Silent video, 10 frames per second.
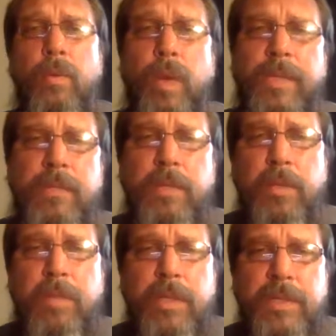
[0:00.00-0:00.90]
Write some little
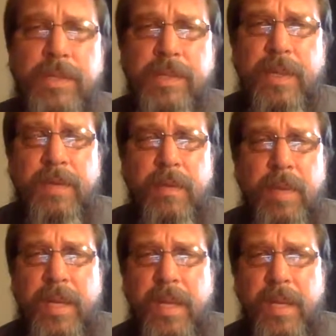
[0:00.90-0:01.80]
books and stuff for
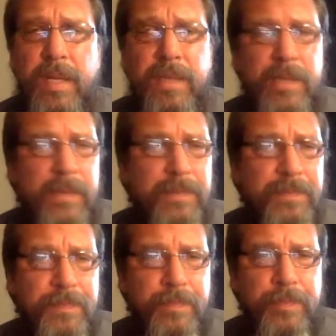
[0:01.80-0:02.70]
my kids
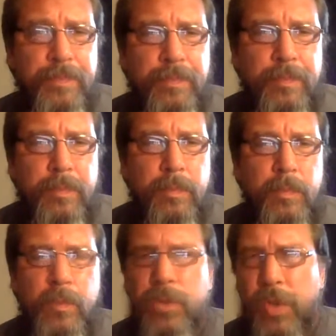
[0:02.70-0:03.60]

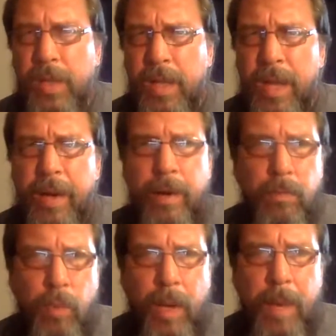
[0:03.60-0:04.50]
so that later,
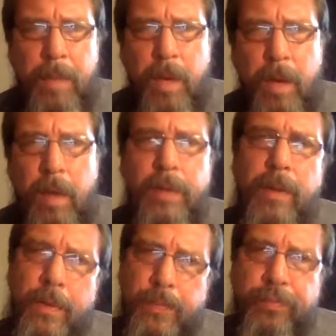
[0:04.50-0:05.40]
when I'm gone,
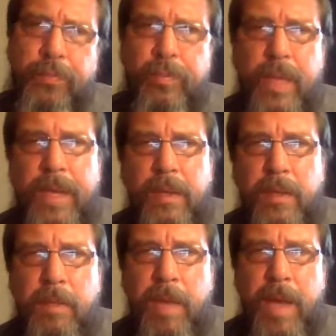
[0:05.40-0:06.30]
they can
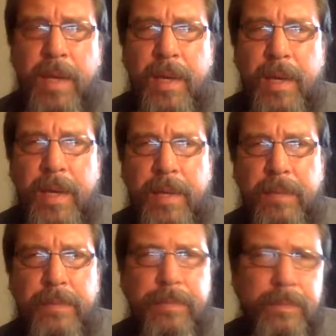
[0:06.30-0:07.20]
look back on
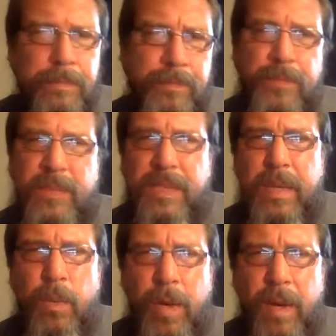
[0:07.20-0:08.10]
it, see
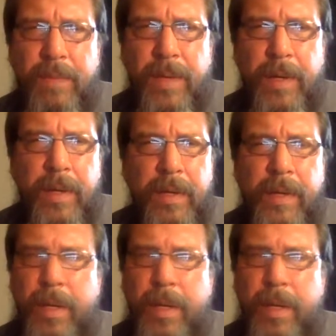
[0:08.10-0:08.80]
what I've done,